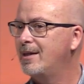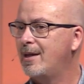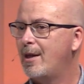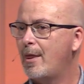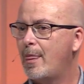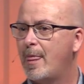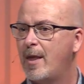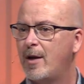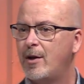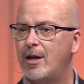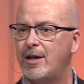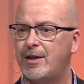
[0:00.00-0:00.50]

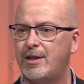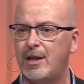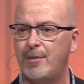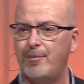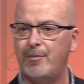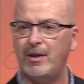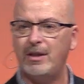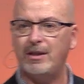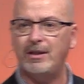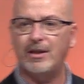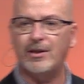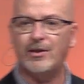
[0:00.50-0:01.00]
Not
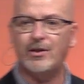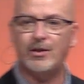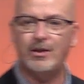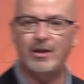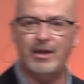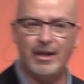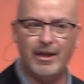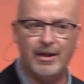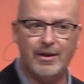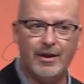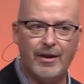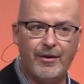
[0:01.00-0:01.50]
simply
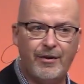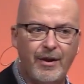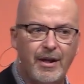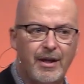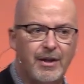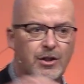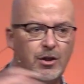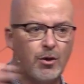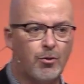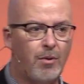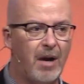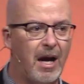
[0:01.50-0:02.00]
the
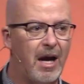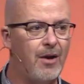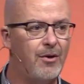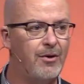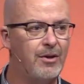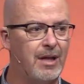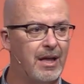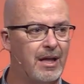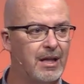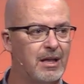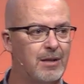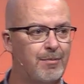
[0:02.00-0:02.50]
things
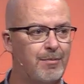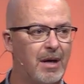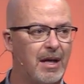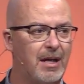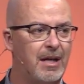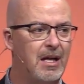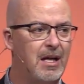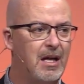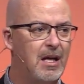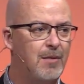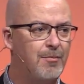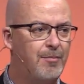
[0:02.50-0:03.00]
around us,
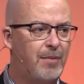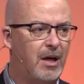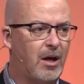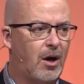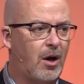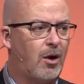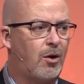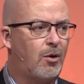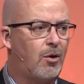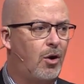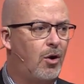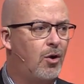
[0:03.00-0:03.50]
but
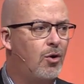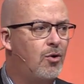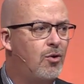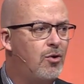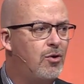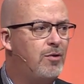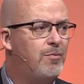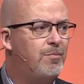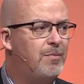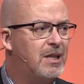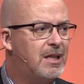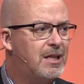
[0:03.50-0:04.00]
our
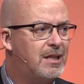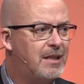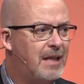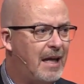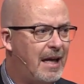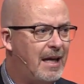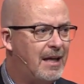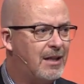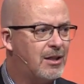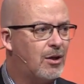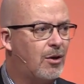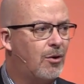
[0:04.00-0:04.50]
own
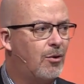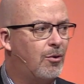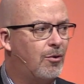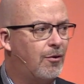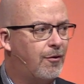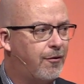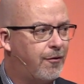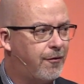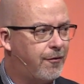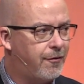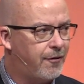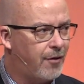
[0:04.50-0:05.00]
mistakes, our own
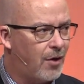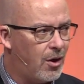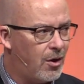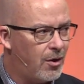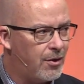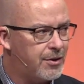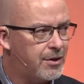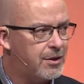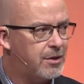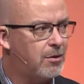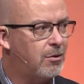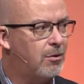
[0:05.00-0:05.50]

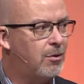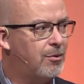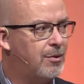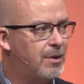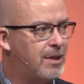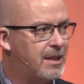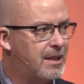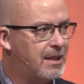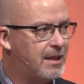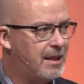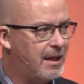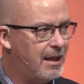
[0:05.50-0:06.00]
faults, our own
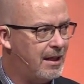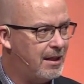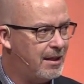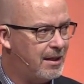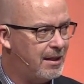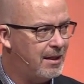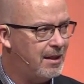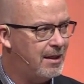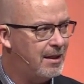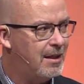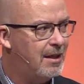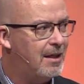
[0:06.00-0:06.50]

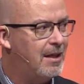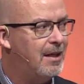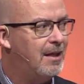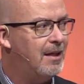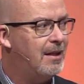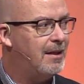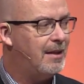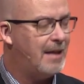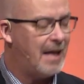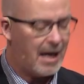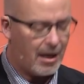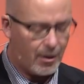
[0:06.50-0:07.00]
sin,
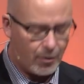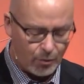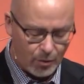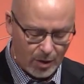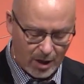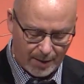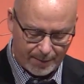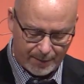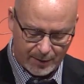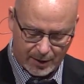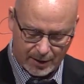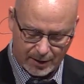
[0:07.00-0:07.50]
that
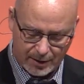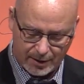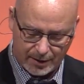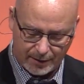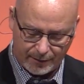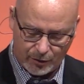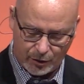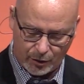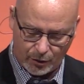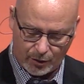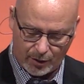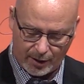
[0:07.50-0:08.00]
robs us
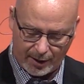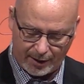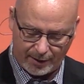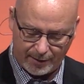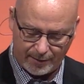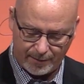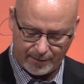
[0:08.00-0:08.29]
of joy.